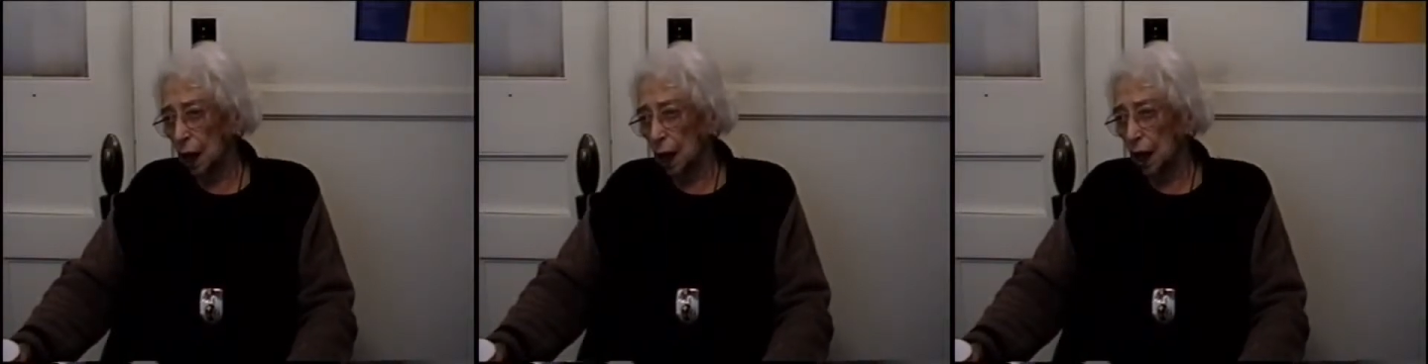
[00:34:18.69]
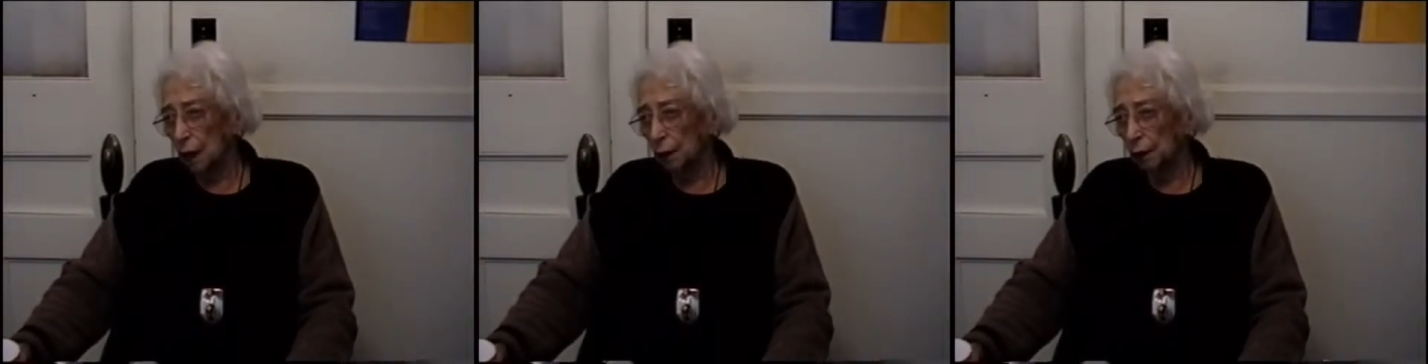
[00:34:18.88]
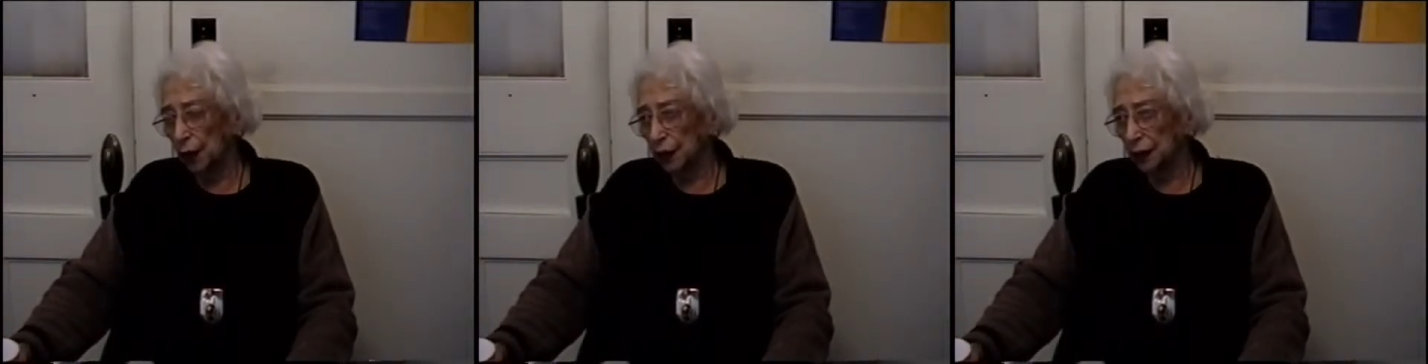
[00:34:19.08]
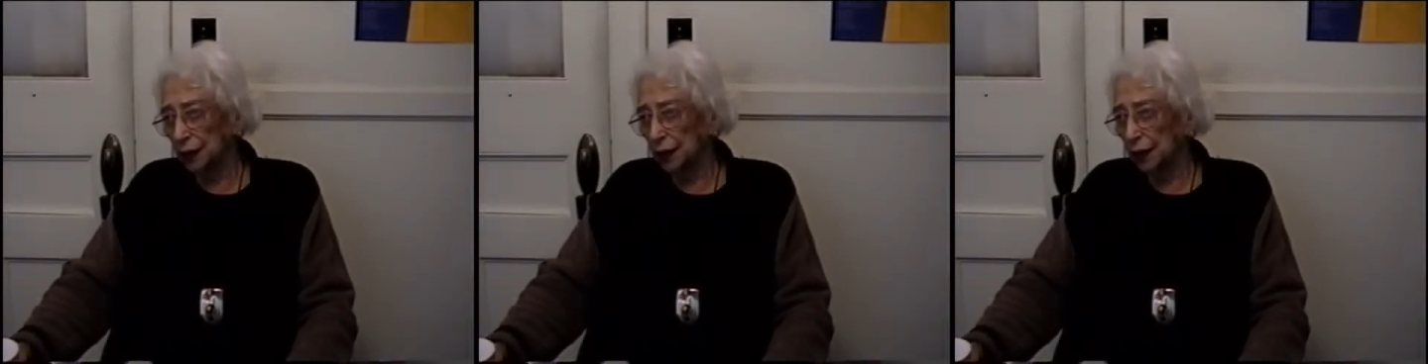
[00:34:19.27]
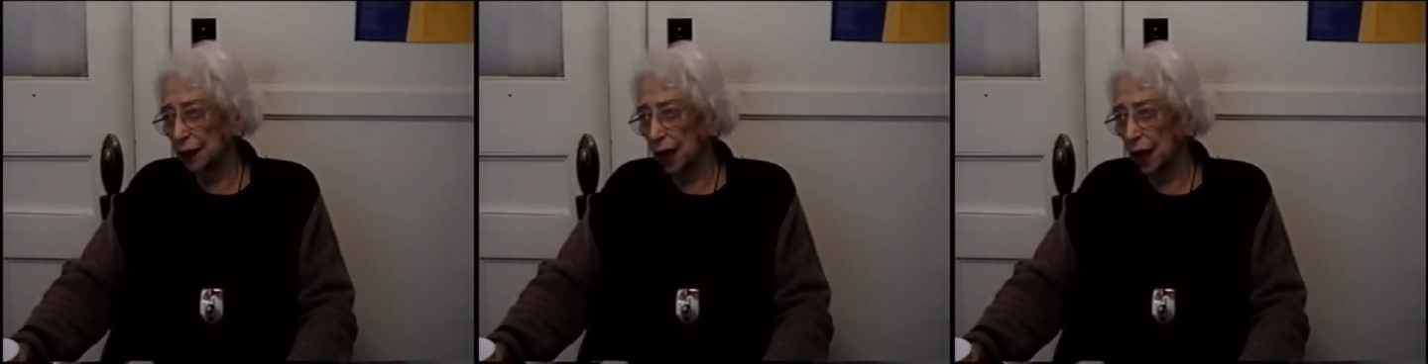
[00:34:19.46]
um,
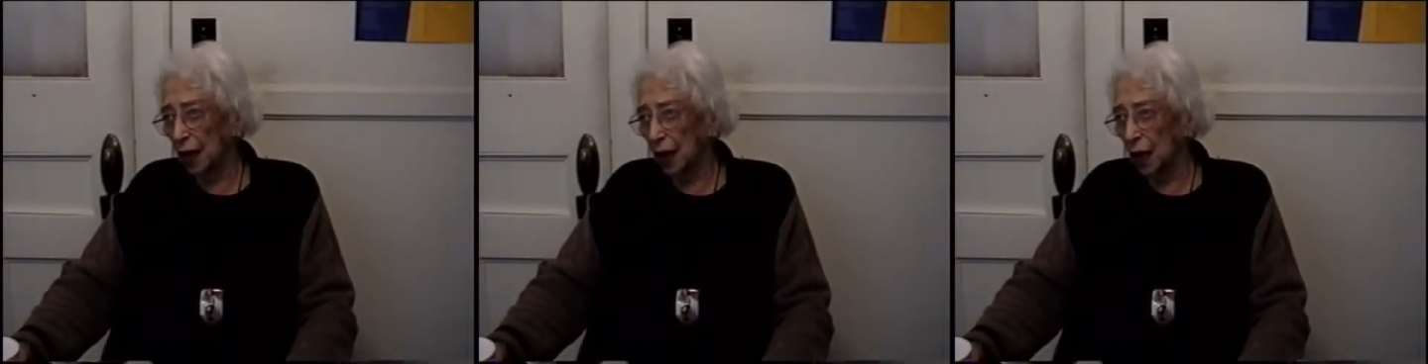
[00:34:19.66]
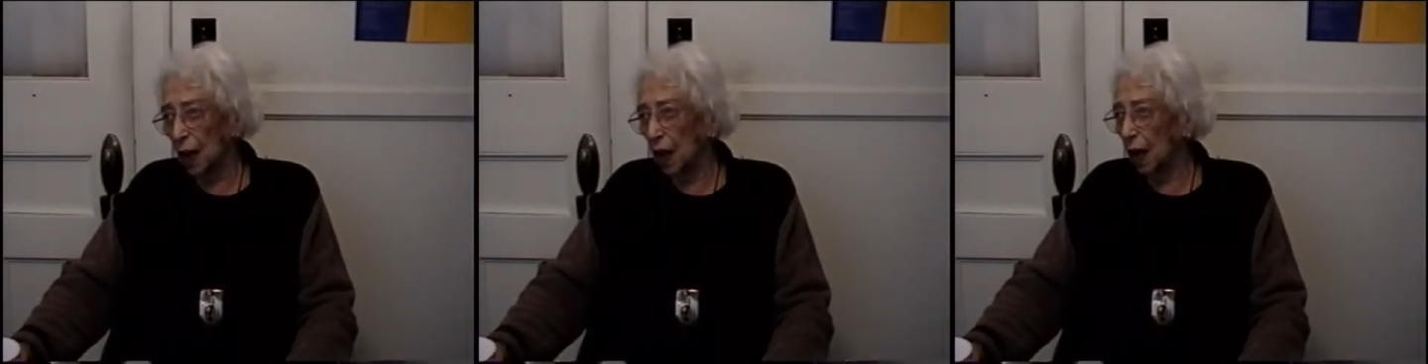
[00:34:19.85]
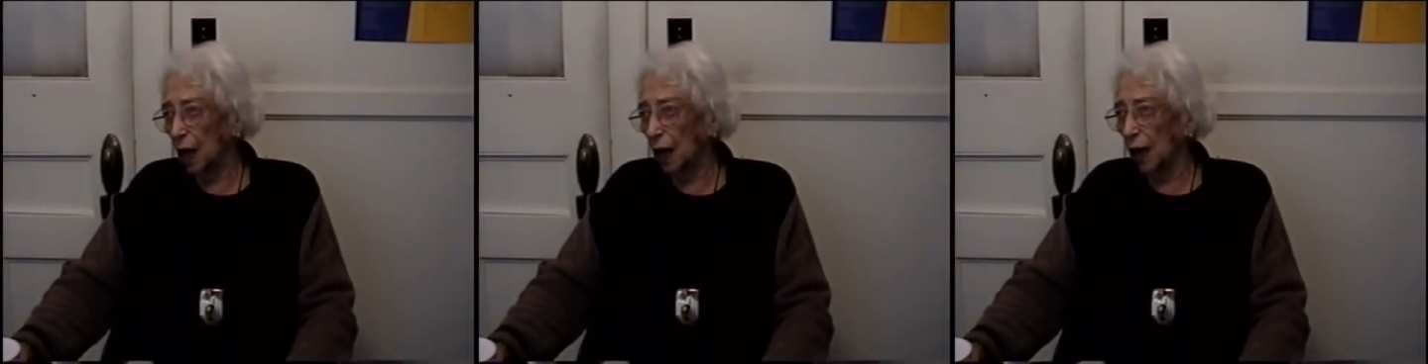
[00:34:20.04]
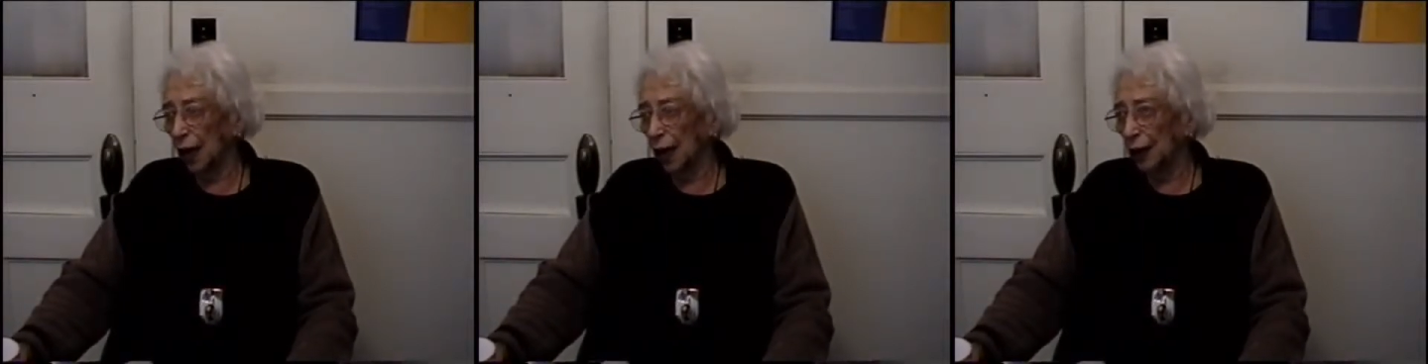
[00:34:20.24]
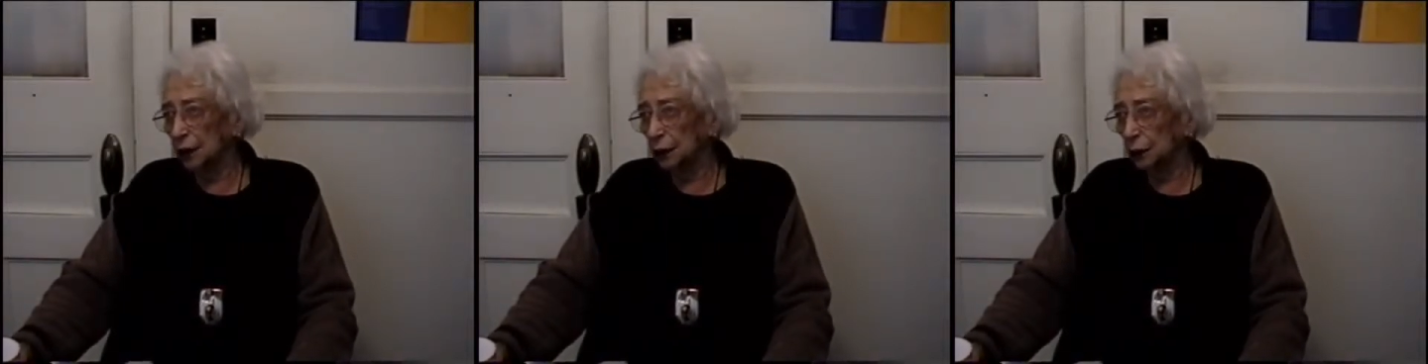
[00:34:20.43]
that
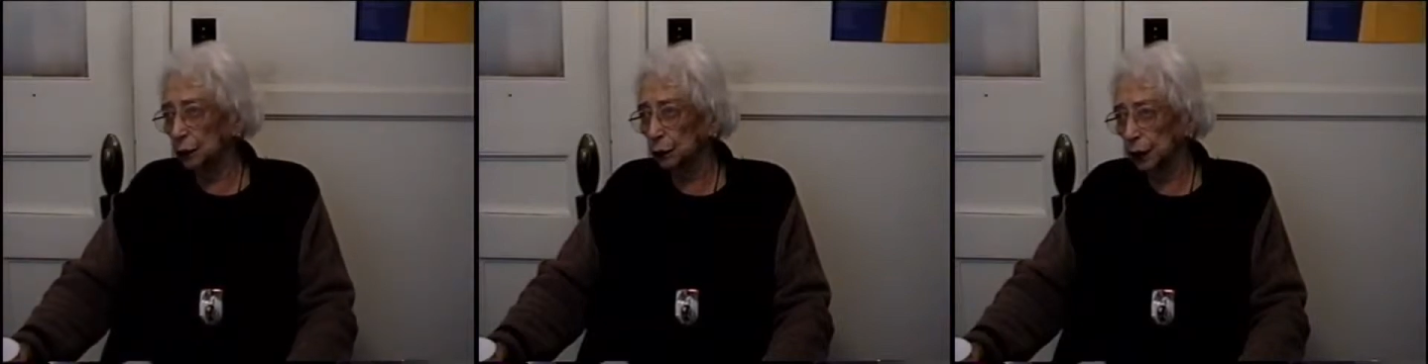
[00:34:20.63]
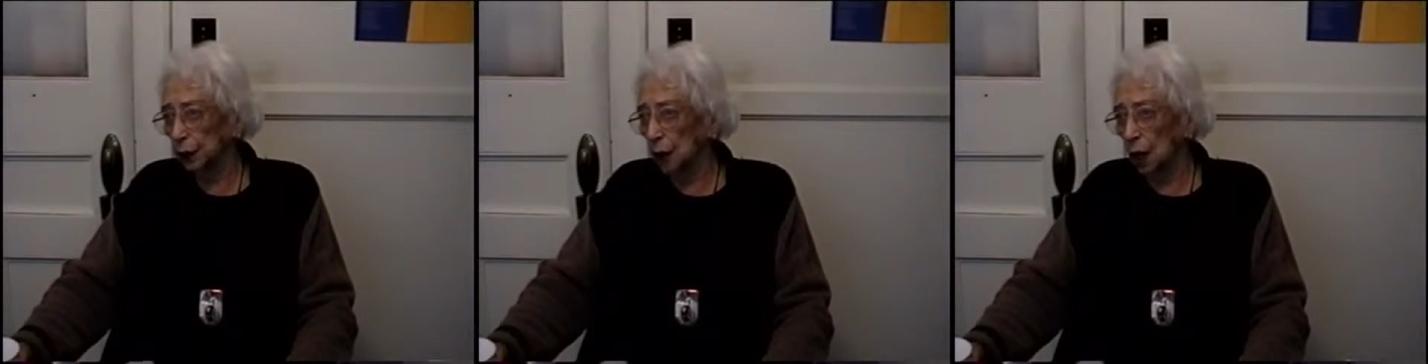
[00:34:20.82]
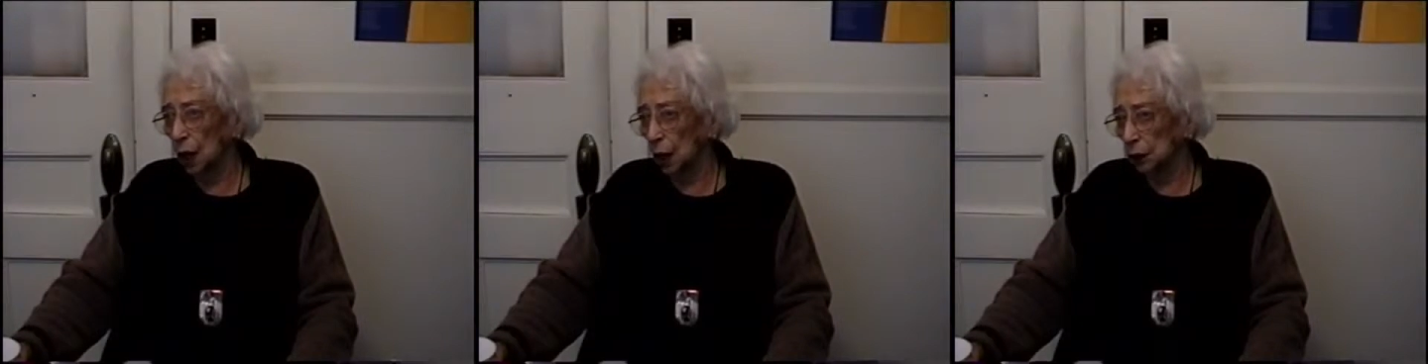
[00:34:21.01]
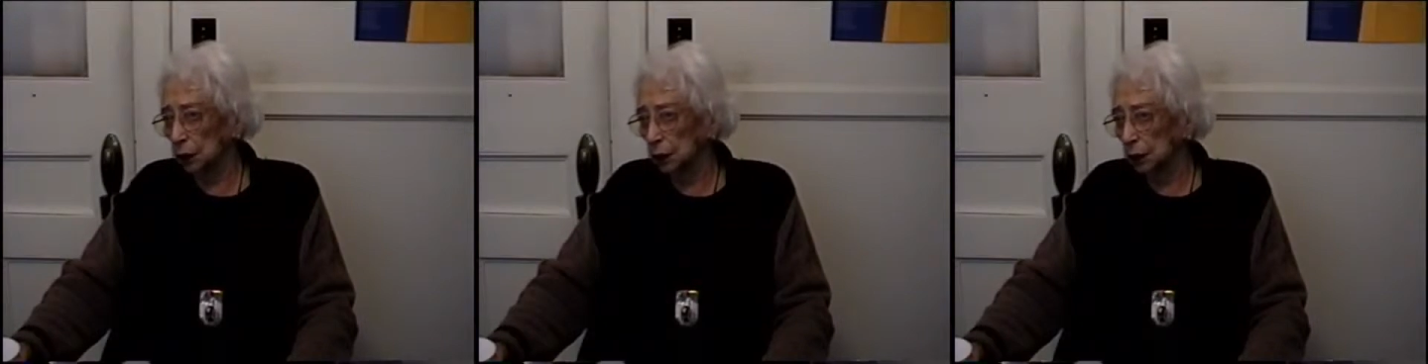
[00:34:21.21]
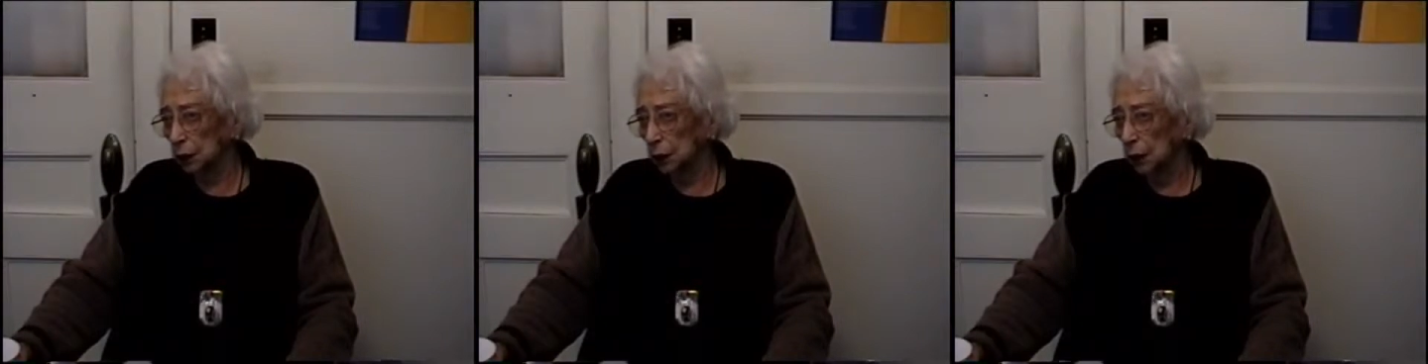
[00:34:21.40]
I can recall.